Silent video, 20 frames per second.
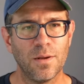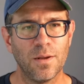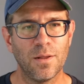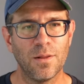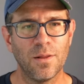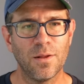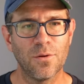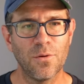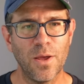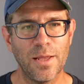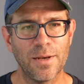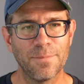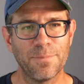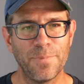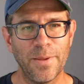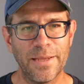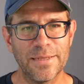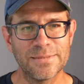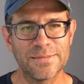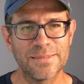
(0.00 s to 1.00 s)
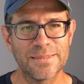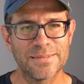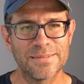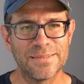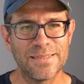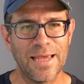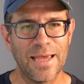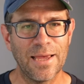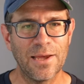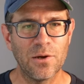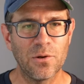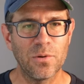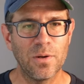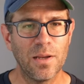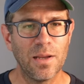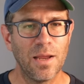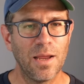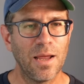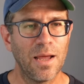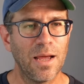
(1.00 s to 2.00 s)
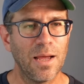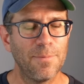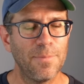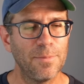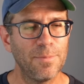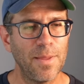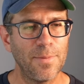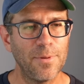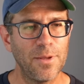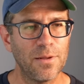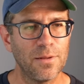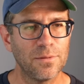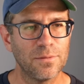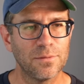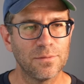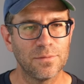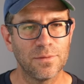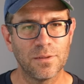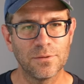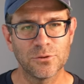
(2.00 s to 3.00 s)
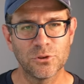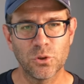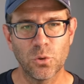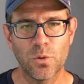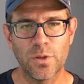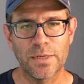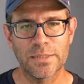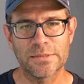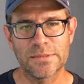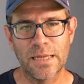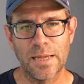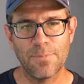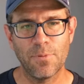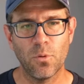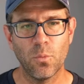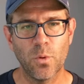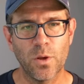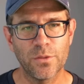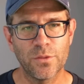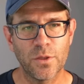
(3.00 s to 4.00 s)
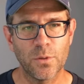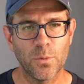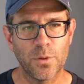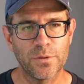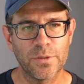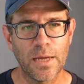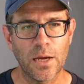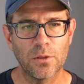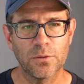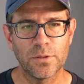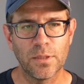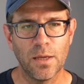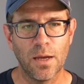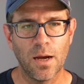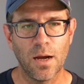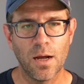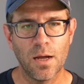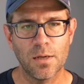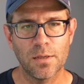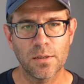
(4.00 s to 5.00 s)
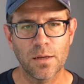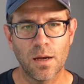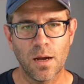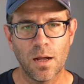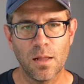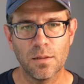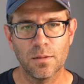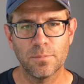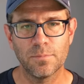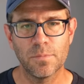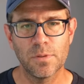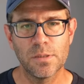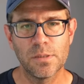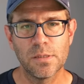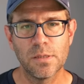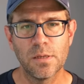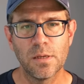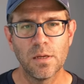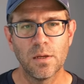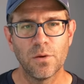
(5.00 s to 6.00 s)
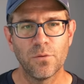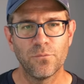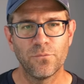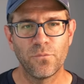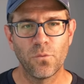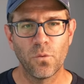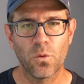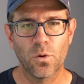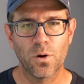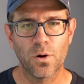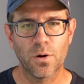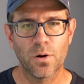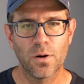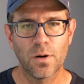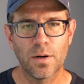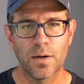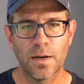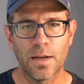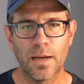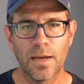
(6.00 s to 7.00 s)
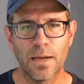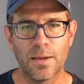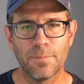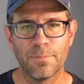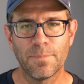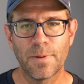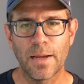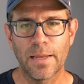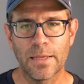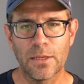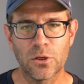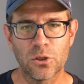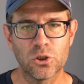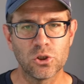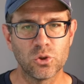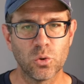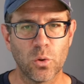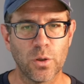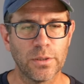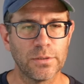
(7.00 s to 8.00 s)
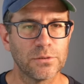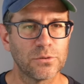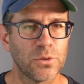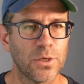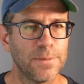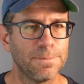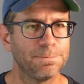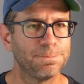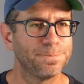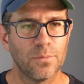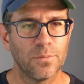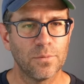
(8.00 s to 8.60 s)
I'll go ahead and paste this down, uh, but maybe I'll, I'll show an example with and without the on column for uh, my inner joins, right?